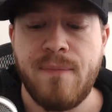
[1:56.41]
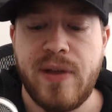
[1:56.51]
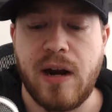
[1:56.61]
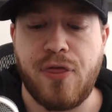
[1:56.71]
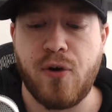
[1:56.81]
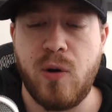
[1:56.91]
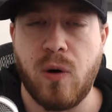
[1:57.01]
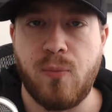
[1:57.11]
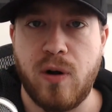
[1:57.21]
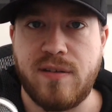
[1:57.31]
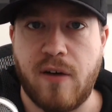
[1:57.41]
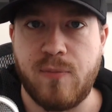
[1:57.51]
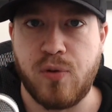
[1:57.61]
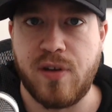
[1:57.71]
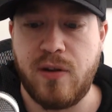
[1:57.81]
He had a
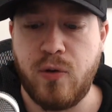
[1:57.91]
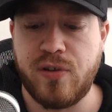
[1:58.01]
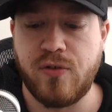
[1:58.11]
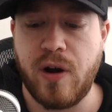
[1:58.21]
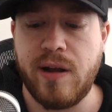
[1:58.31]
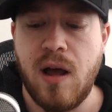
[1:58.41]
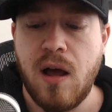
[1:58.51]
31.7% usage rate,